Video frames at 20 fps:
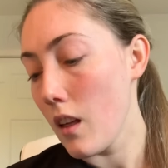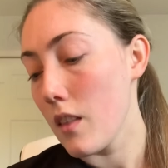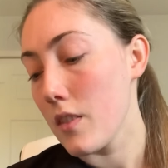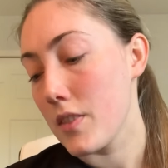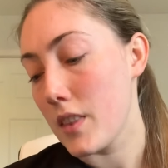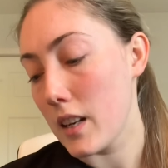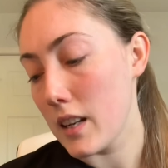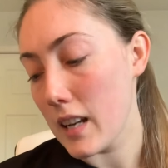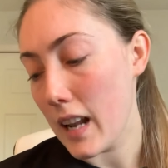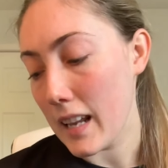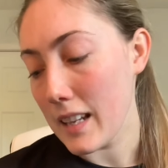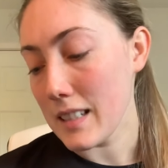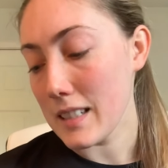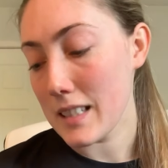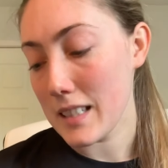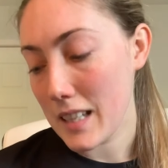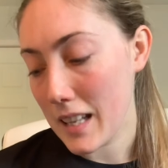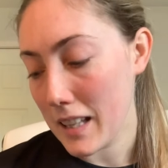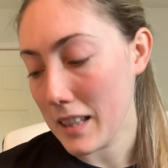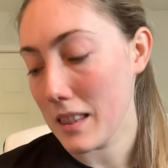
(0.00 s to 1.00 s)
the
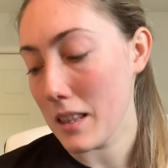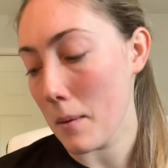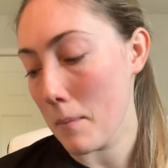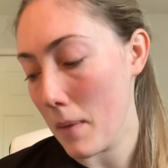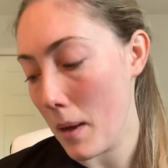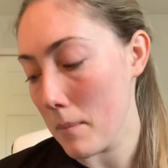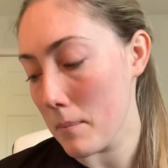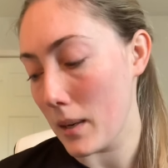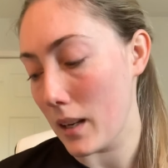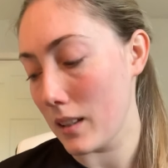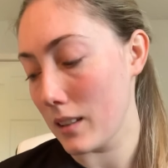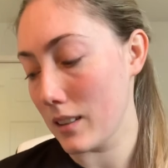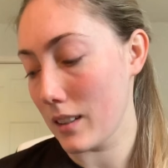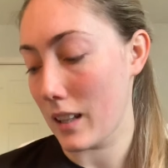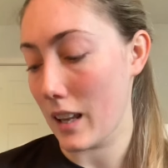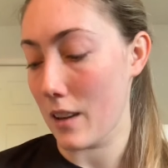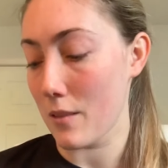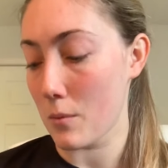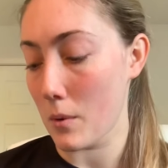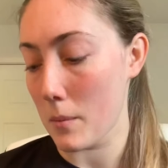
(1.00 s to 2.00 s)
19th Amendment
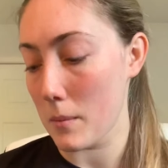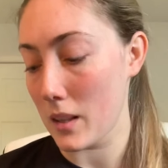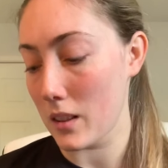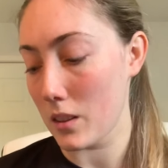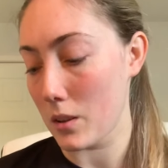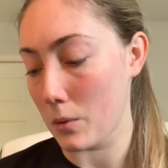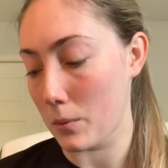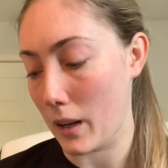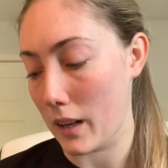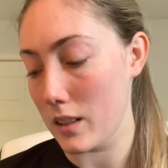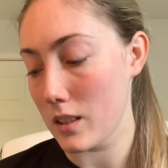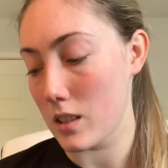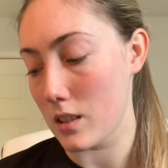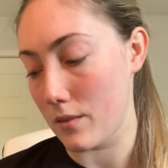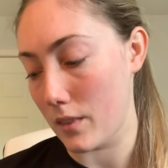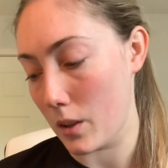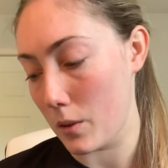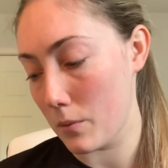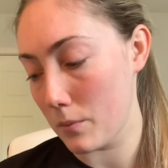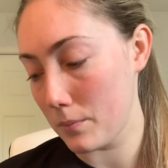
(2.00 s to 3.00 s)
gave women the right to
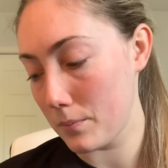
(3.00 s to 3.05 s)
vote.